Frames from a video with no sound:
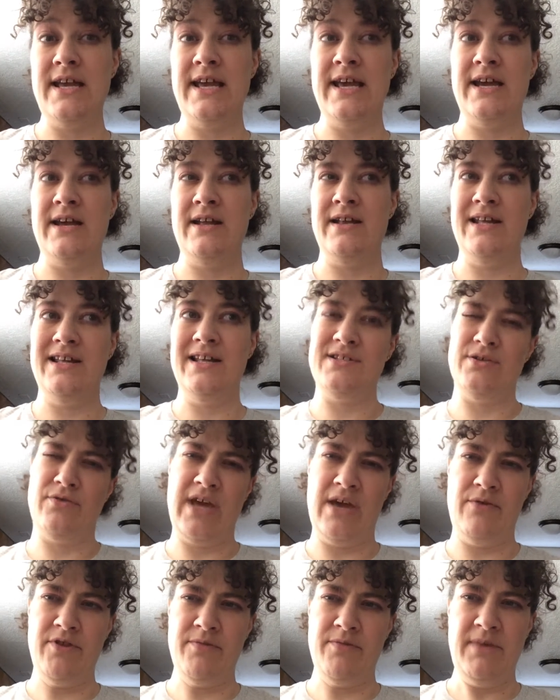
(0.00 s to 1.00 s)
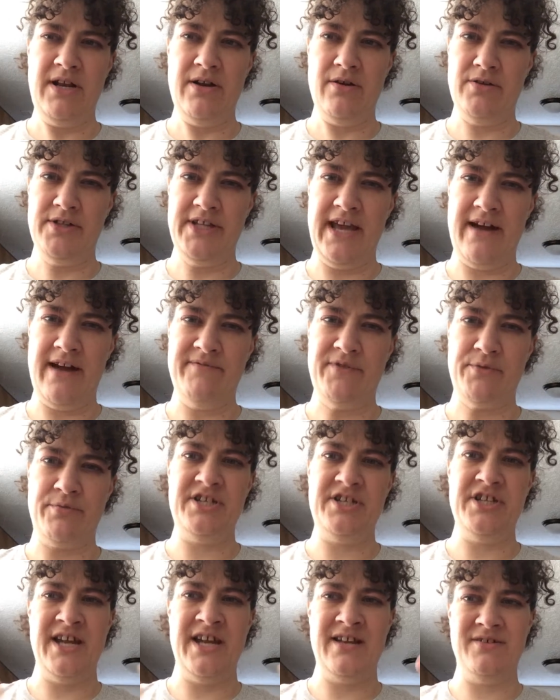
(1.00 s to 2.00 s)
and it's okay with me to only have
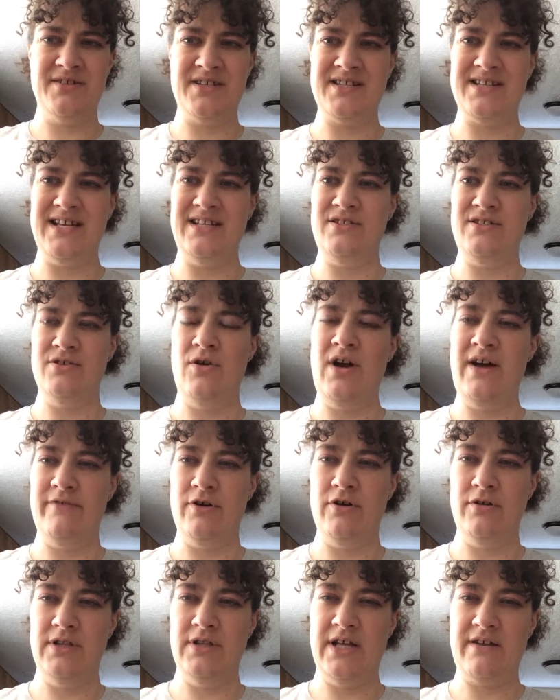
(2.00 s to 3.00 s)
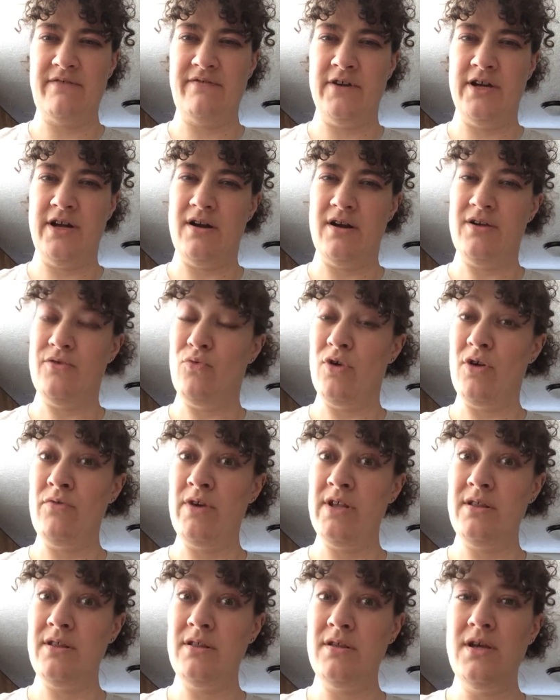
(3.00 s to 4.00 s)
channels because I don't have a whole lot of front yard to work
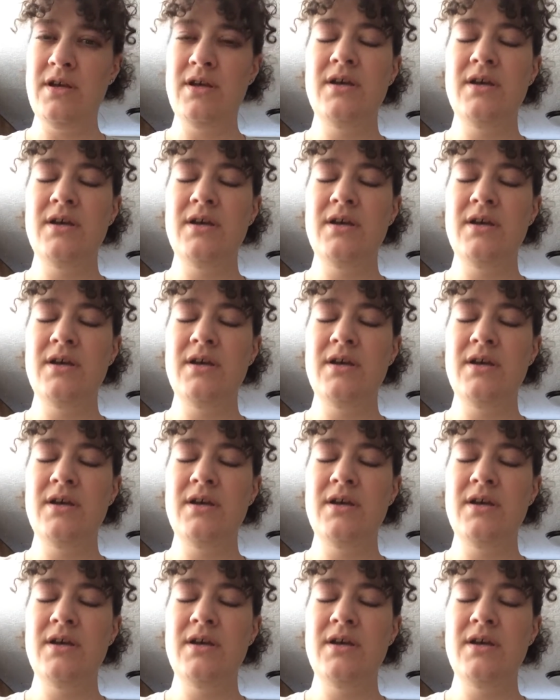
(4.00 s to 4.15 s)
with.